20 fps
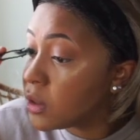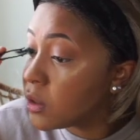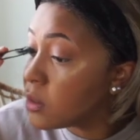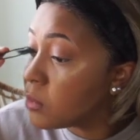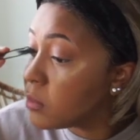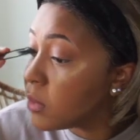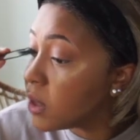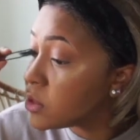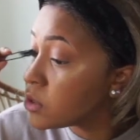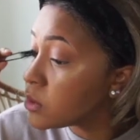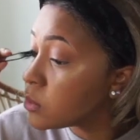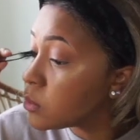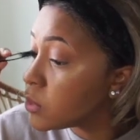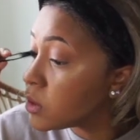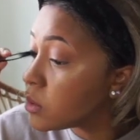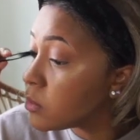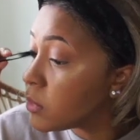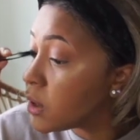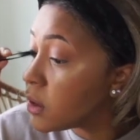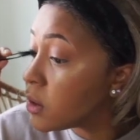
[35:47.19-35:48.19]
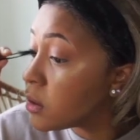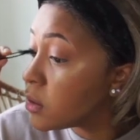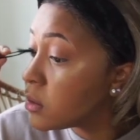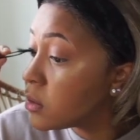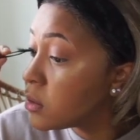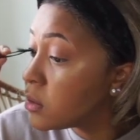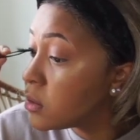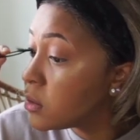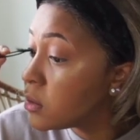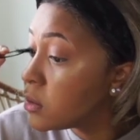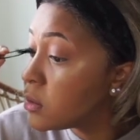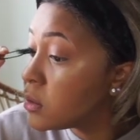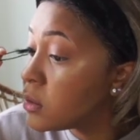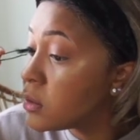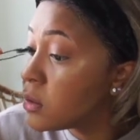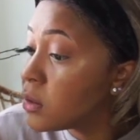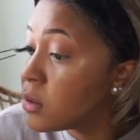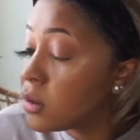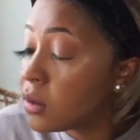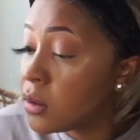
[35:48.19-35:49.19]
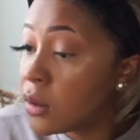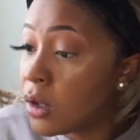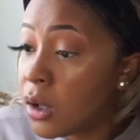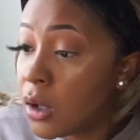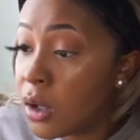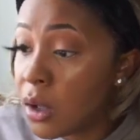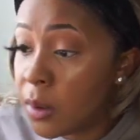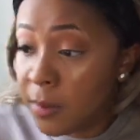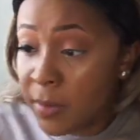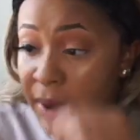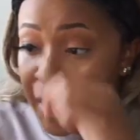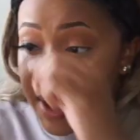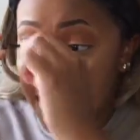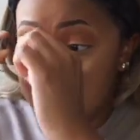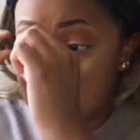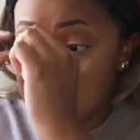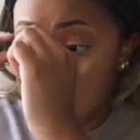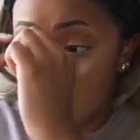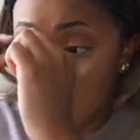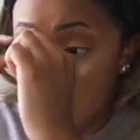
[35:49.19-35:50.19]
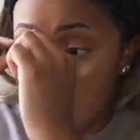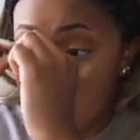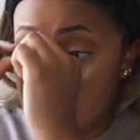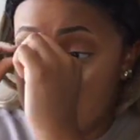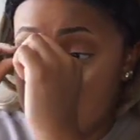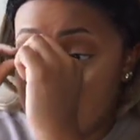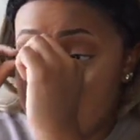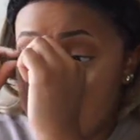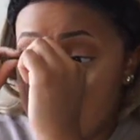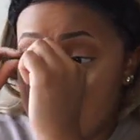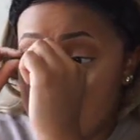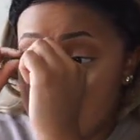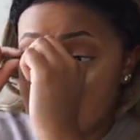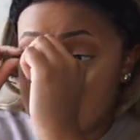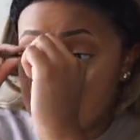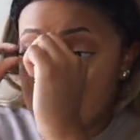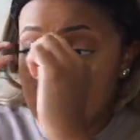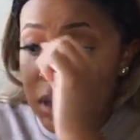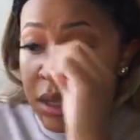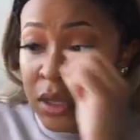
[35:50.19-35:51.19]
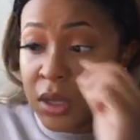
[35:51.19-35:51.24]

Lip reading: mesh them with my actual eyelash,